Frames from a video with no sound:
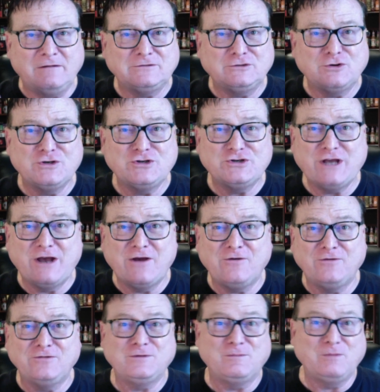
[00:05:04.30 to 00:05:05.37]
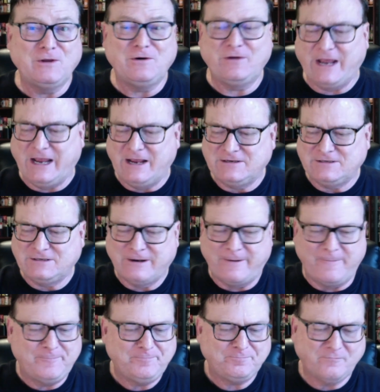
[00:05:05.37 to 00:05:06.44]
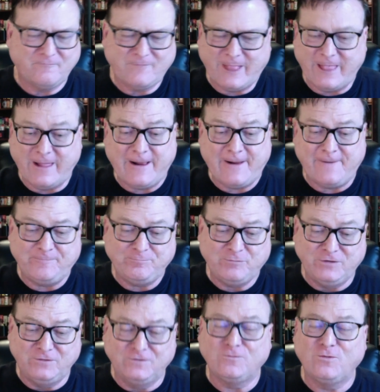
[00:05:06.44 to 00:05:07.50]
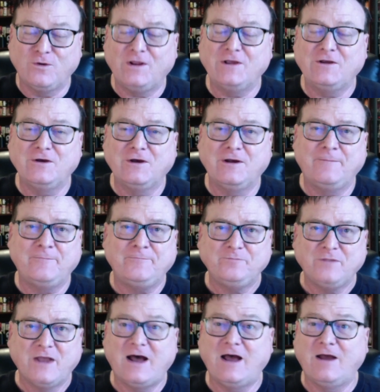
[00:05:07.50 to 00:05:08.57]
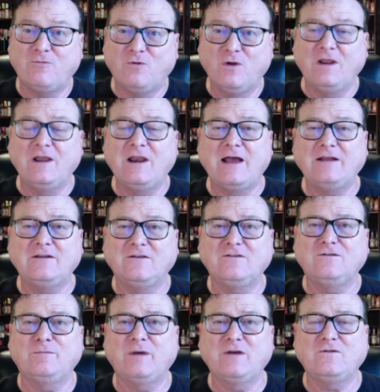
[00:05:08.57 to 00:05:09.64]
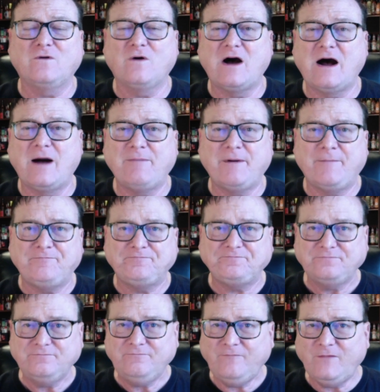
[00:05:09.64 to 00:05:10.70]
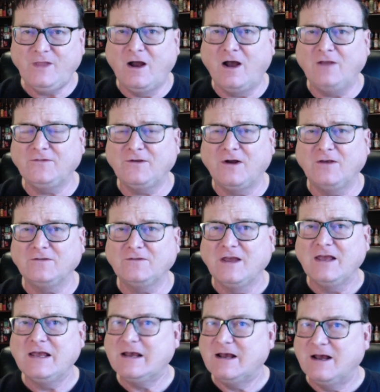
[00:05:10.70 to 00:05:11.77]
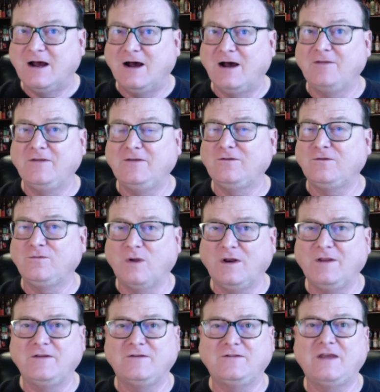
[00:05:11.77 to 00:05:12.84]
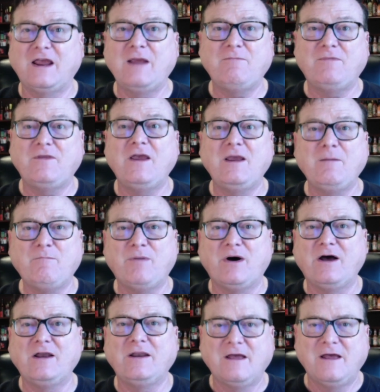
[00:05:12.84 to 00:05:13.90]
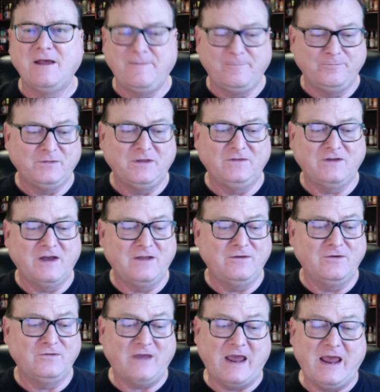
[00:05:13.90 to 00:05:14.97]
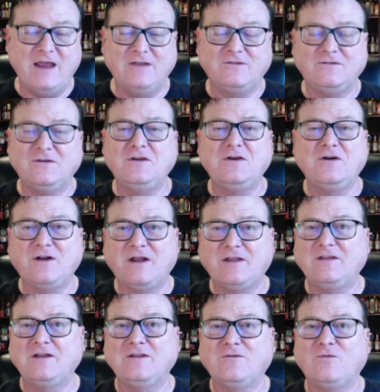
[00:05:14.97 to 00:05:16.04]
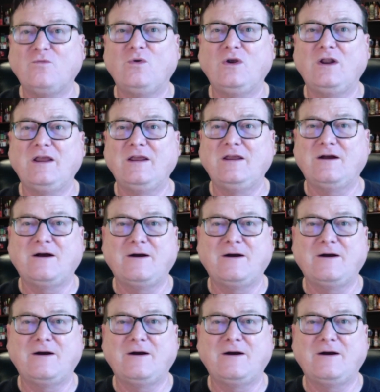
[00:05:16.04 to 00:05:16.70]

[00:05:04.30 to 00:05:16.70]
Crunch down on some little ants. This is really good. I really like this special hot sauce. This is really the same thing, but It's got those ants in here, and I think they're really